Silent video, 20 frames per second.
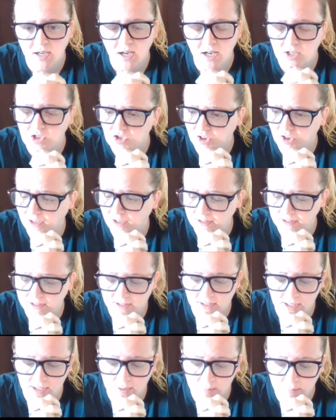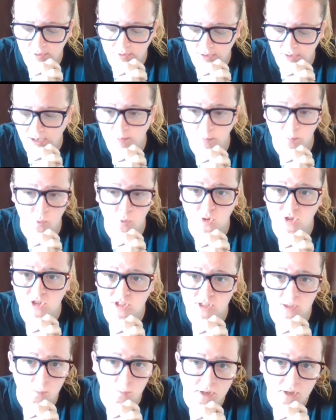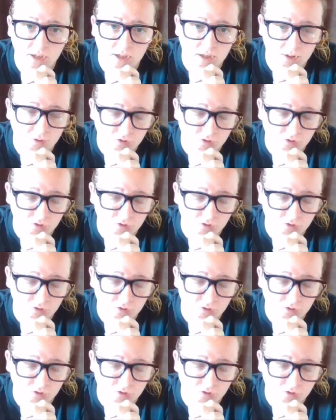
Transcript: I try to escape it. I'd push somebody